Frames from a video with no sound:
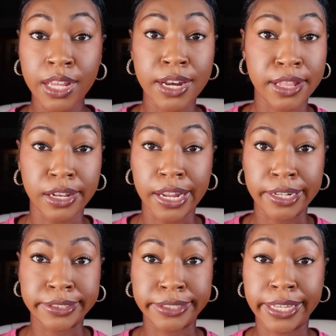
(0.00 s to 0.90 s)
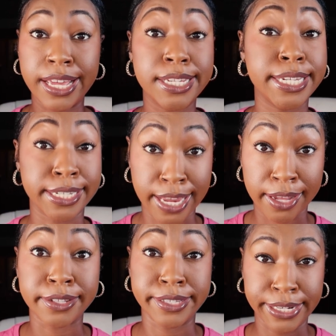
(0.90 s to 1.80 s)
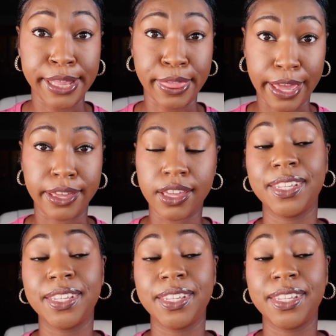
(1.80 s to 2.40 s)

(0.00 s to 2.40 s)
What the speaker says: nonetheless, TikTok is still a thing.